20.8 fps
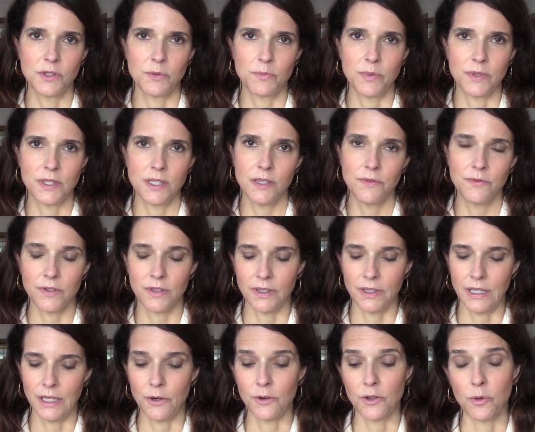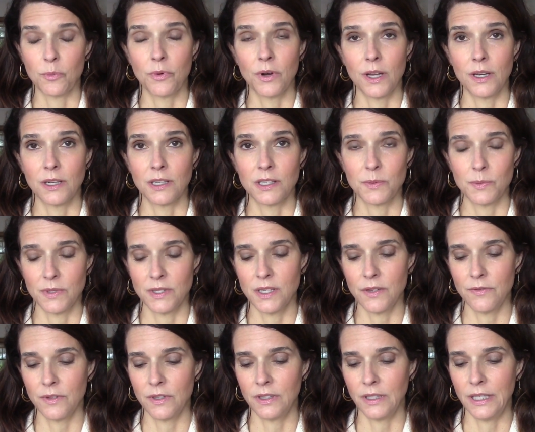specifically, or the products
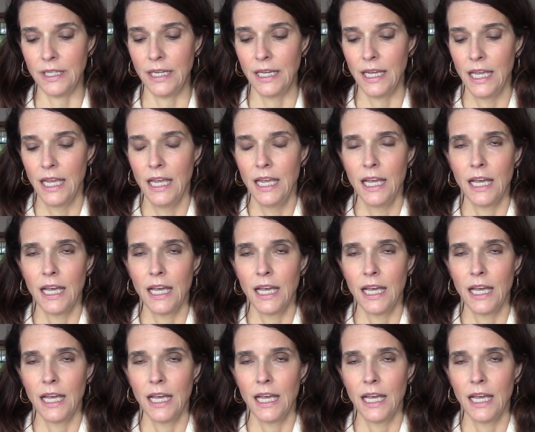specifically,